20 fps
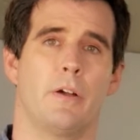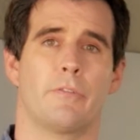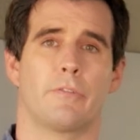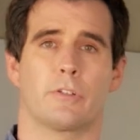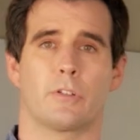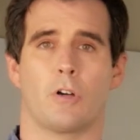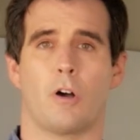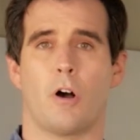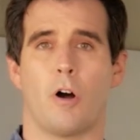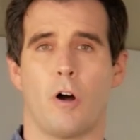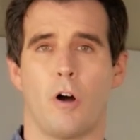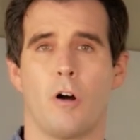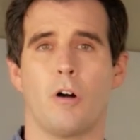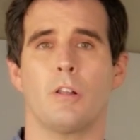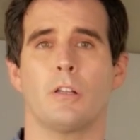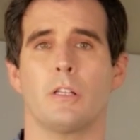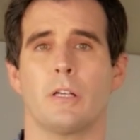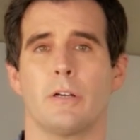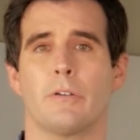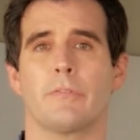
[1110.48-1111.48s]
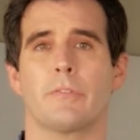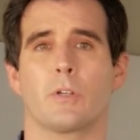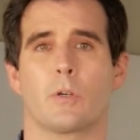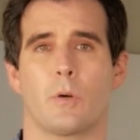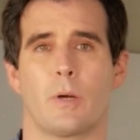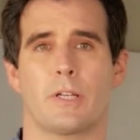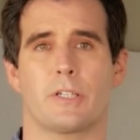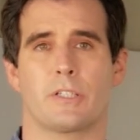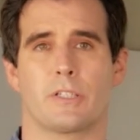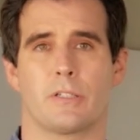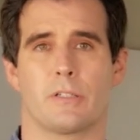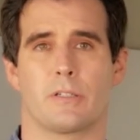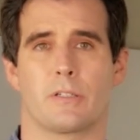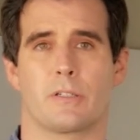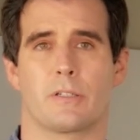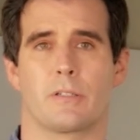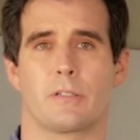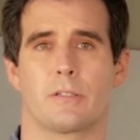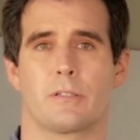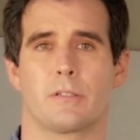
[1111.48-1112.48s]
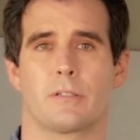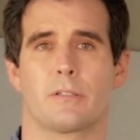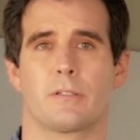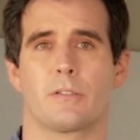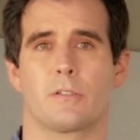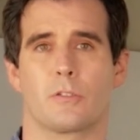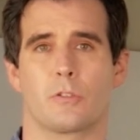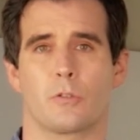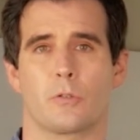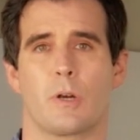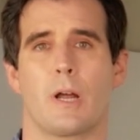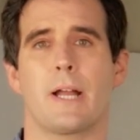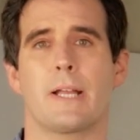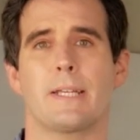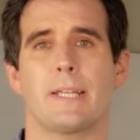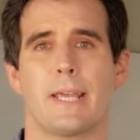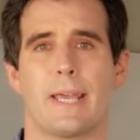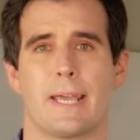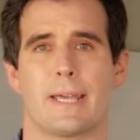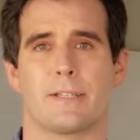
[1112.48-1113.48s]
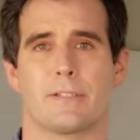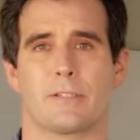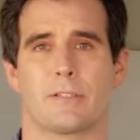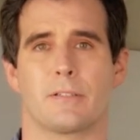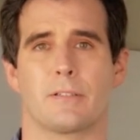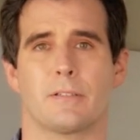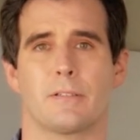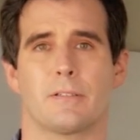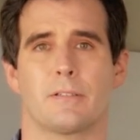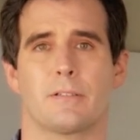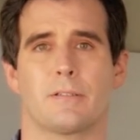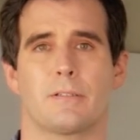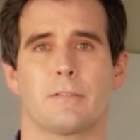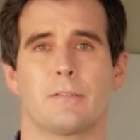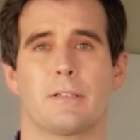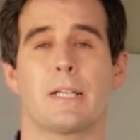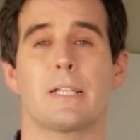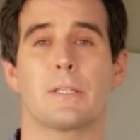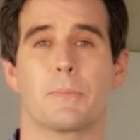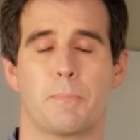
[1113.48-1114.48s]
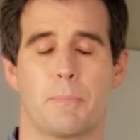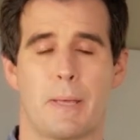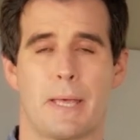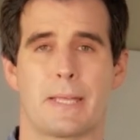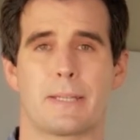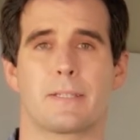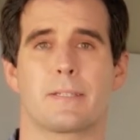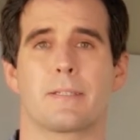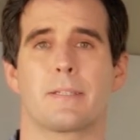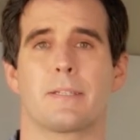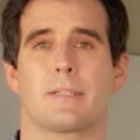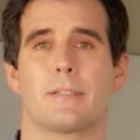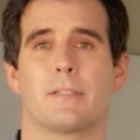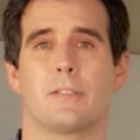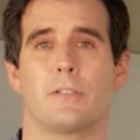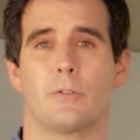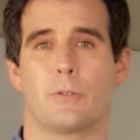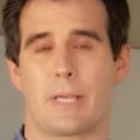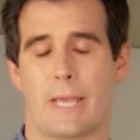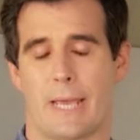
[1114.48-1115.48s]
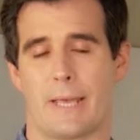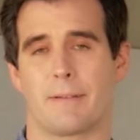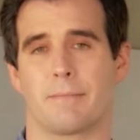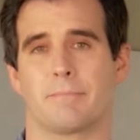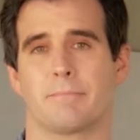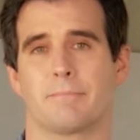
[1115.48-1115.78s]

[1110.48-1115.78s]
For all of the questions, try to answer as best you can.